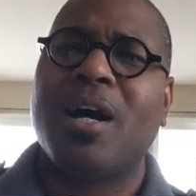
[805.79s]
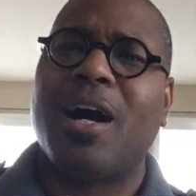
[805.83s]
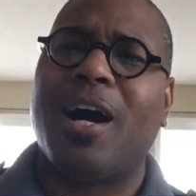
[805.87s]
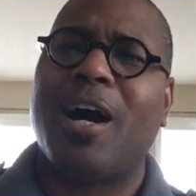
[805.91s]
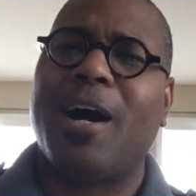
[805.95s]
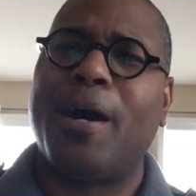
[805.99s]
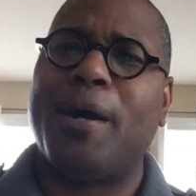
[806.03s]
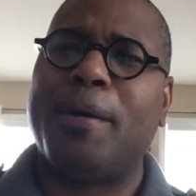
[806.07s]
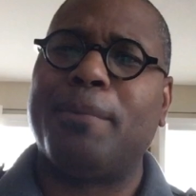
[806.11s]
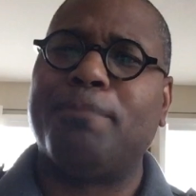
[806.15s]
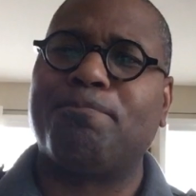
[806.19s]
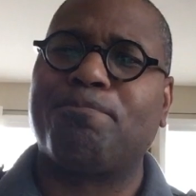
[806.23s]

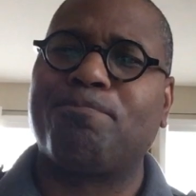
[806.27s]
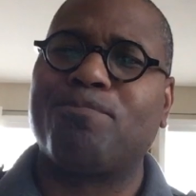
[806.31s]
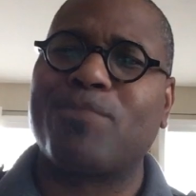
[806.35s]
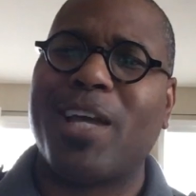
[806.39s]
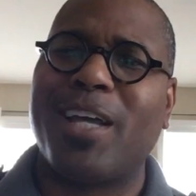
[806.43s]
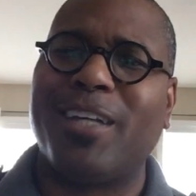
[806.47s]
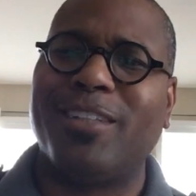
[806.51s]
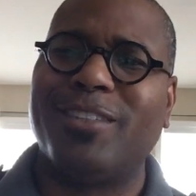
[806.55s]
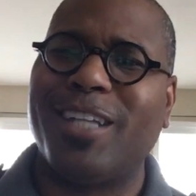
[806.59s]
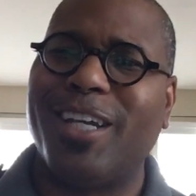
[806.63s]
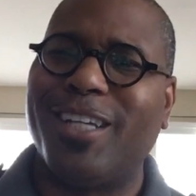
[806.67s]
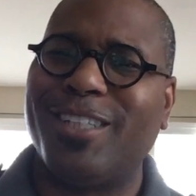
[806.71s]
Um,
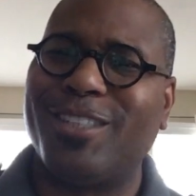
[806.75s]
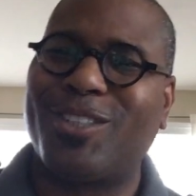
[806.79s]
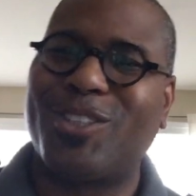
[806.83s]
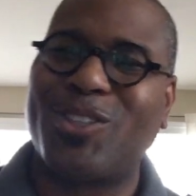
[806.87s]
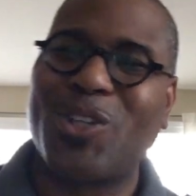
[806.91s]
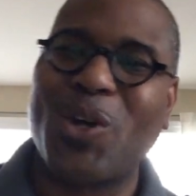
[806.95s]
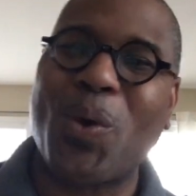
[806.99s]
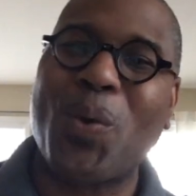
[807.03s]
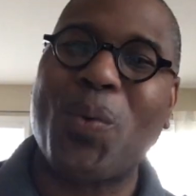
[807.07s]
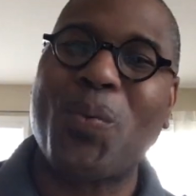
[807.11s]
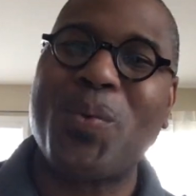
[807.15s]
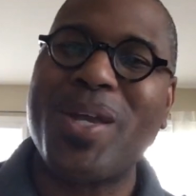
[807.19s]
and, and
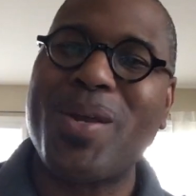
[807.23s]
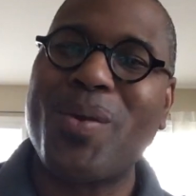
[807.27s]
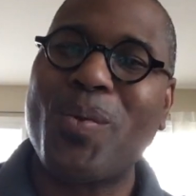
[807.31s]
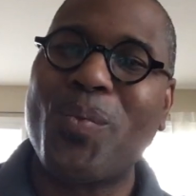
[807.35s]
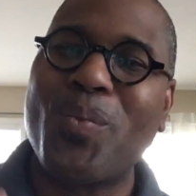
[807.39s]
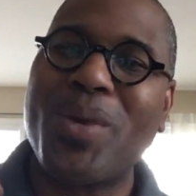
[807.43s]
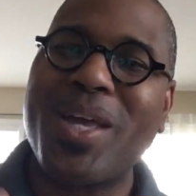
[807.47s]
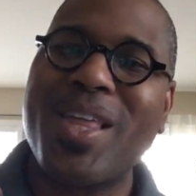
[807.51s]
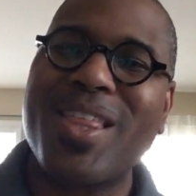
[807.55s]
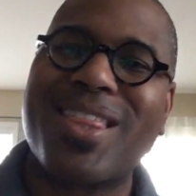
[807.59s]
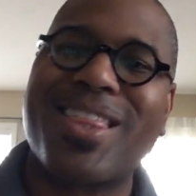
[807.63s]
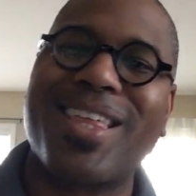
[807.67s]
so we,
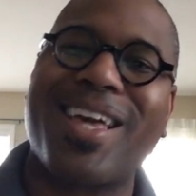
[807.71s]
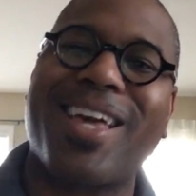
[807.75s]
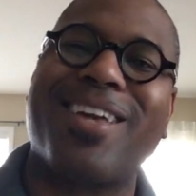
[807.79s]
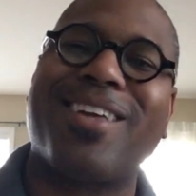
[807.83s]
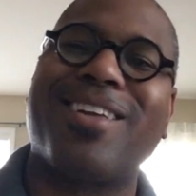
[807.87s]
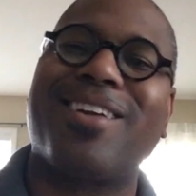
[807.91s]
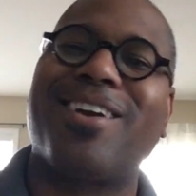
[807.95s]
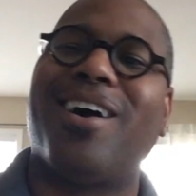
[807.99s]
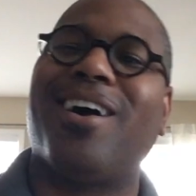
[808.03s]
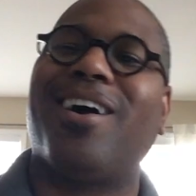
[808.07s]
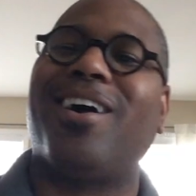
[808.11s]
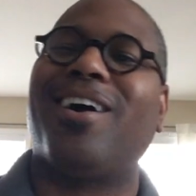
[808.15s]
we
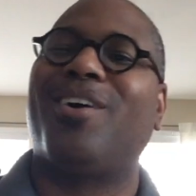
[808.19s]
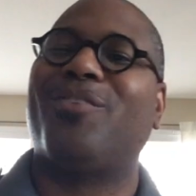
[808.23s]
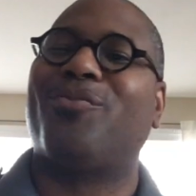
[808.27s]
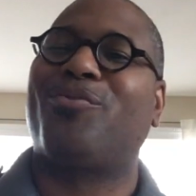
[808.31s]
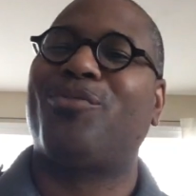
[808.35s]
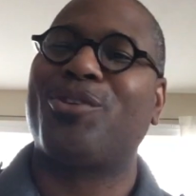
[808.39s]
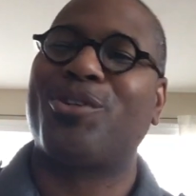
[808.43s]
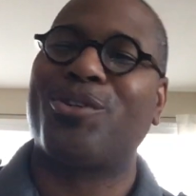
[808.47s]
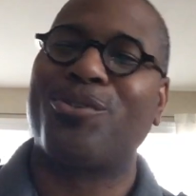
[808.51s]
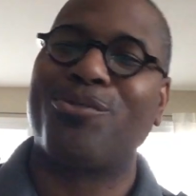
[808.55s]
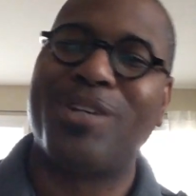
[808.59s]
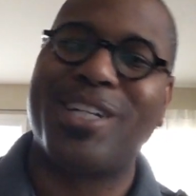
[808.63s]
thank
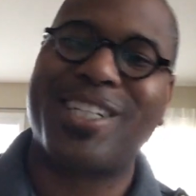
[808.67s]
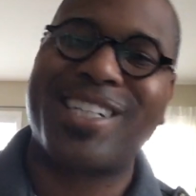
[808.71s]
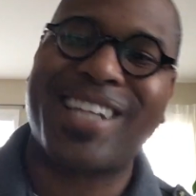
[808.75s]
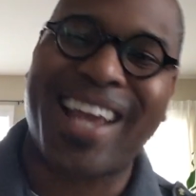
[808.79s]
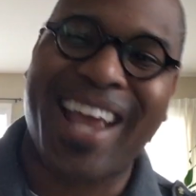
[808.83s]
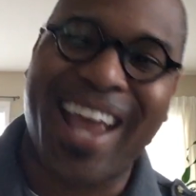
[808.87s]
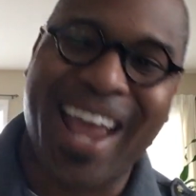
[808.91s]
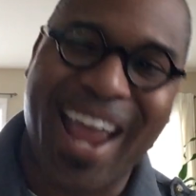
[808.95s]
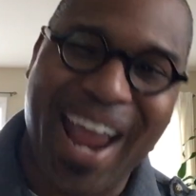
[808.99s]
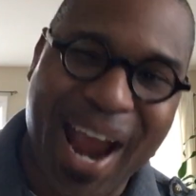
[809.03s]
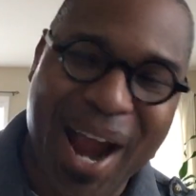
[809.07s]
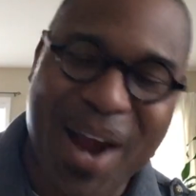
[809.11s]
God for the rich
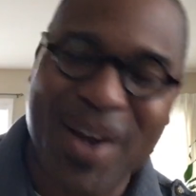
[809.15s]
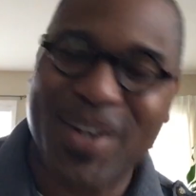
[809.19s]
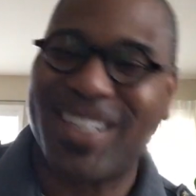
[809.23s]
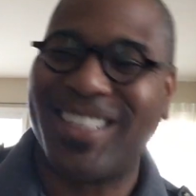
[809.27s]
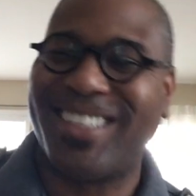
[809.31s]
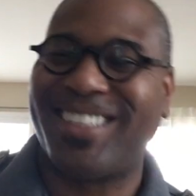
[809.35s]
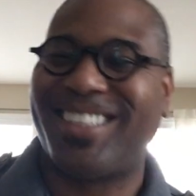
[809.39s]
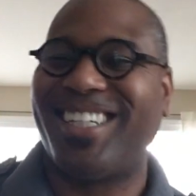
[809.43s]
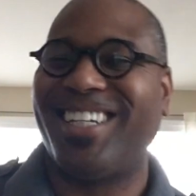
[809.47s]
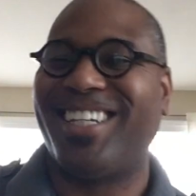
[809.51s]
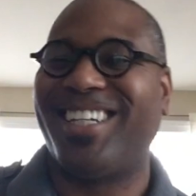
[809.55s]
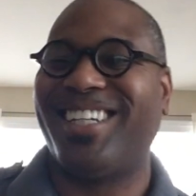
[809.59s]

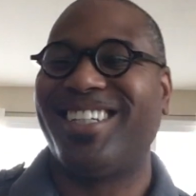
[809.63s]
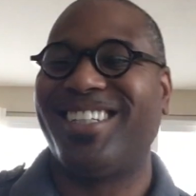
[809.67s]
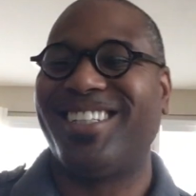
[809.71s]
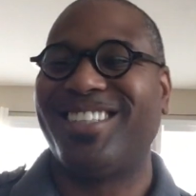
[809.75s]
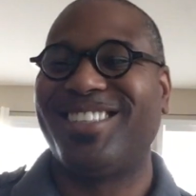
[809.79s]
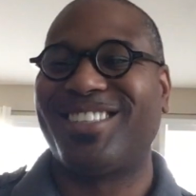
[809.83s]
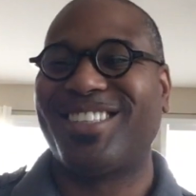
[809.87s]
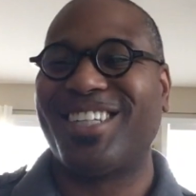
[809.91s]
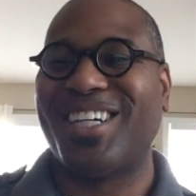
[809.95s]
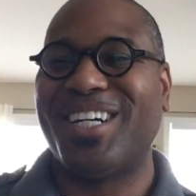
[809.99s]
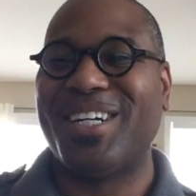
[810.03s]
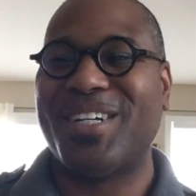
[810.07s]

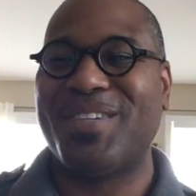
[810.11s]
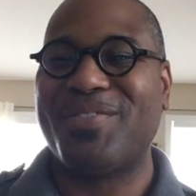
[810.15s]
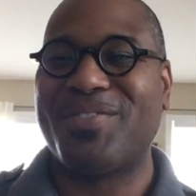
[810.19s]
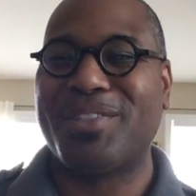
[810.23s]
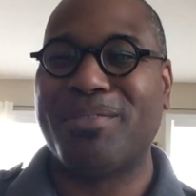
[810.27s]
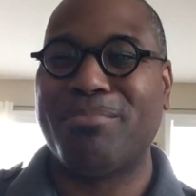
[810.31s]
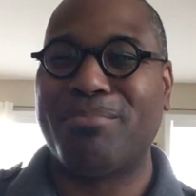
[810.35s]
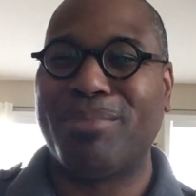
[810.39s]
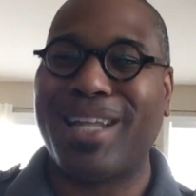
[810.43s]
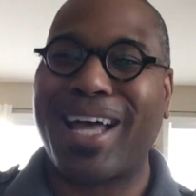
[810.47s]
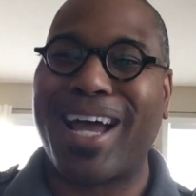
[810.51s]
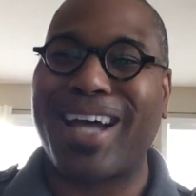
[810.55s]
heritage of
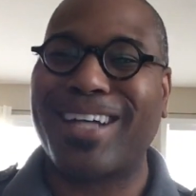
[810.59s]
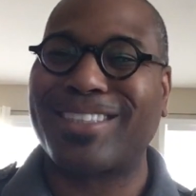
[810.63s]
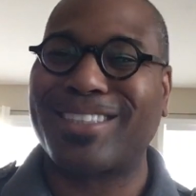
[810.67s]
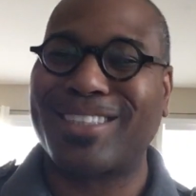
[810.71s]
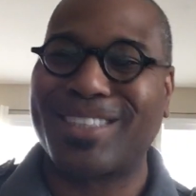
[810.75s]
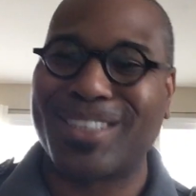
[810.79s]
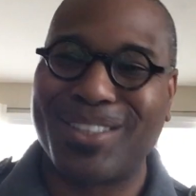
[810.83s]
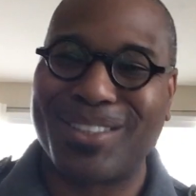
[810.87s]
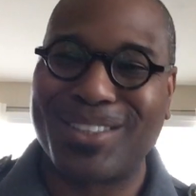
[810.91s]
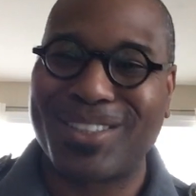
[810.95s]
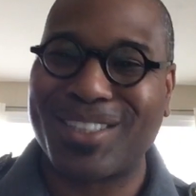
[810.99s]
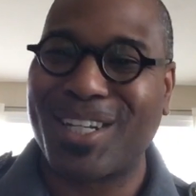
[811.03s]
the Black
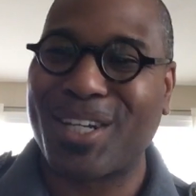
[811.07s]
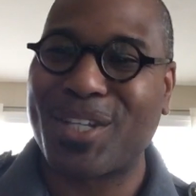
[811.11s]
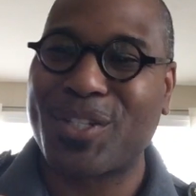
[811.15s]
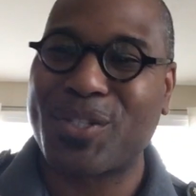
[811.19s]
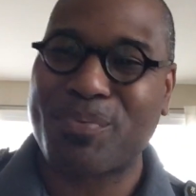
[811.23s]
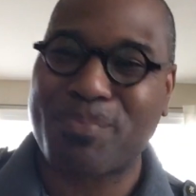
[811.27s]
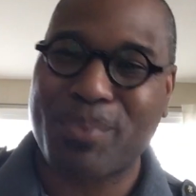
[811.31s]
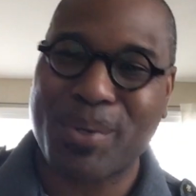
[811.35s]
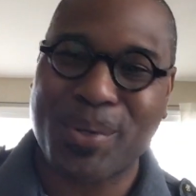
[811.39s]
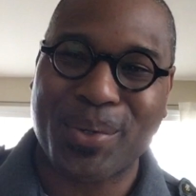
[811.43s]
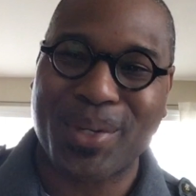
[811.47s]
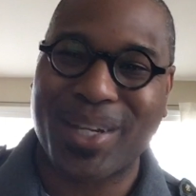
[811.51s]
church
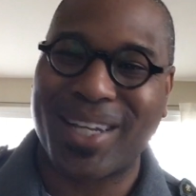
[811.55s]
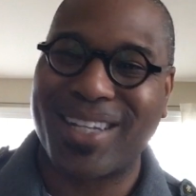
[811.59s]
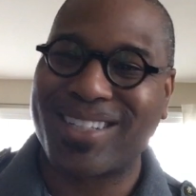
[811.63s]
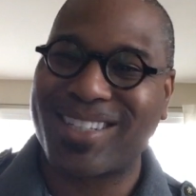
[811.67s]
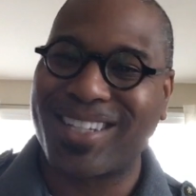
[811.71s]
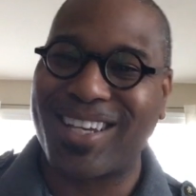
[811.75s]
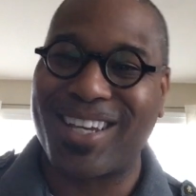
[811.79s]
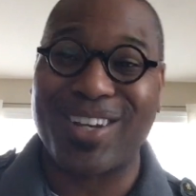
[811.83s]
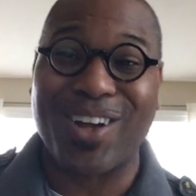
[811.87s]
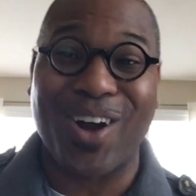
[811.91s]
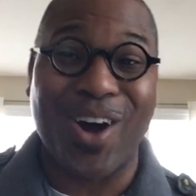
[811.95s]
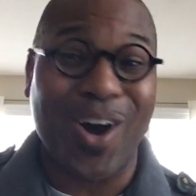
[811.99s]

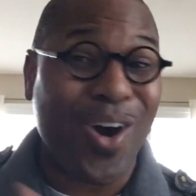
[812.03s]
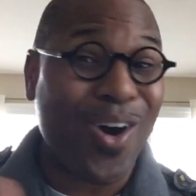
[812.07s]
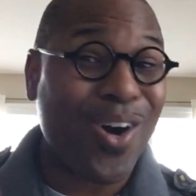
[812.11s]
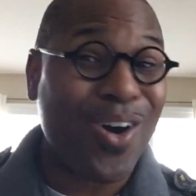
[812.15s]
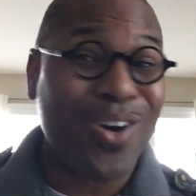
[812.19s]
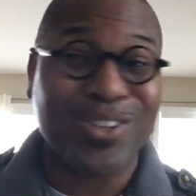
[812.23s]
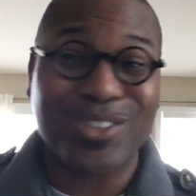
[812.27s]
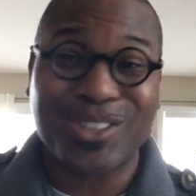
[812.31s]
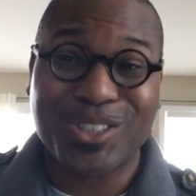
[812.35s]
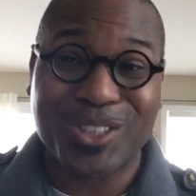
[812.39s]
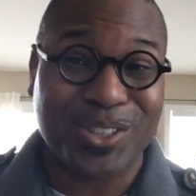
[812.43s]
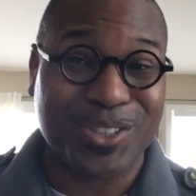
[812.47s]
experience and
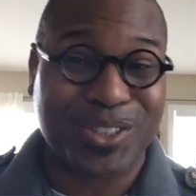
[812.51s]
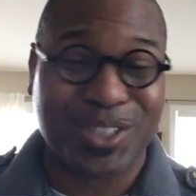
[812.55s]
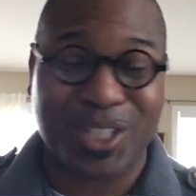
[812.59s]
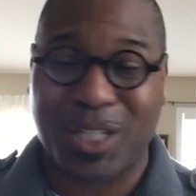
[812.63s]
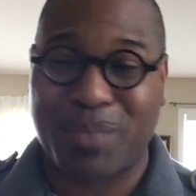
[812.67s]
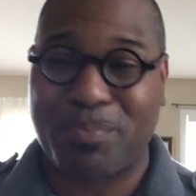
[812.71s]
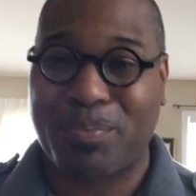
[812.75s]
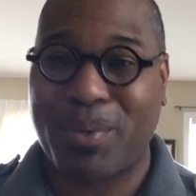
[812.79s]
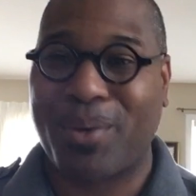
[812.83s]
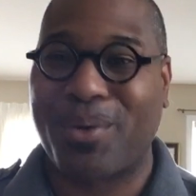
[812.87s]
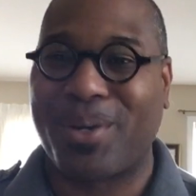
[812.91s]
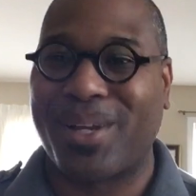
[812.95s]
all church
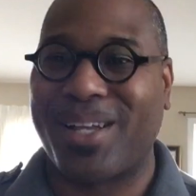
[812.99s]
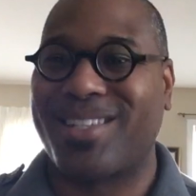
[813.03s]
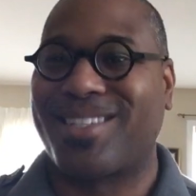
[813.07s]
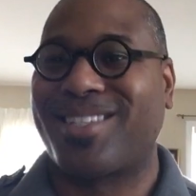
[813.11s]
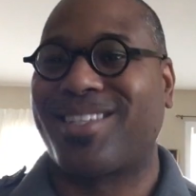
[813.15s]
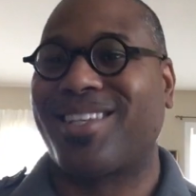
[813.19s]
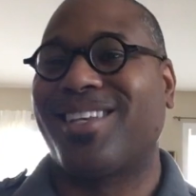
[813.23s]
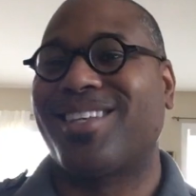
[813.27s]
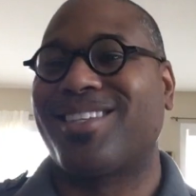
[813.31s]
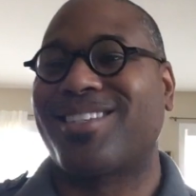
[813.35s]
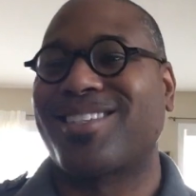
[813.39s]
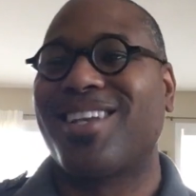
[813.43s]

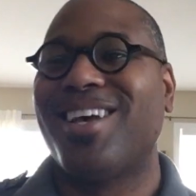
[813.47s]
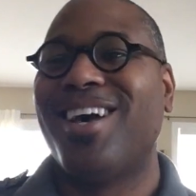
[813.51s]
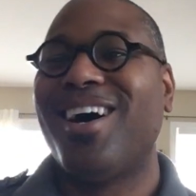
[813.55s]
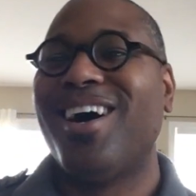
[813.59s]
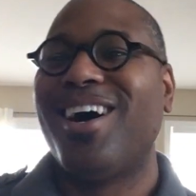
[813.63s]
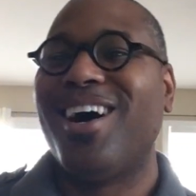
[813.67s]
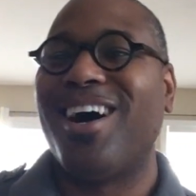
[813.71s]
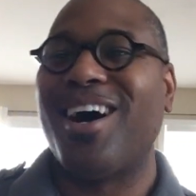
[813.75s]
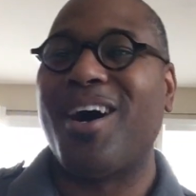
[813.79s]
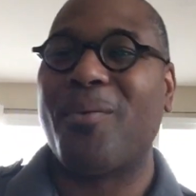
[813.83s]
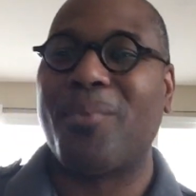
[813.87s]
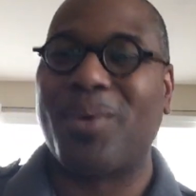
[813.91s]
experiences
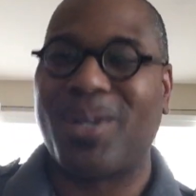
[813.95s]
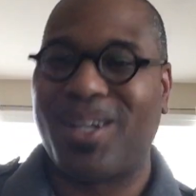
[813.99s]
uh,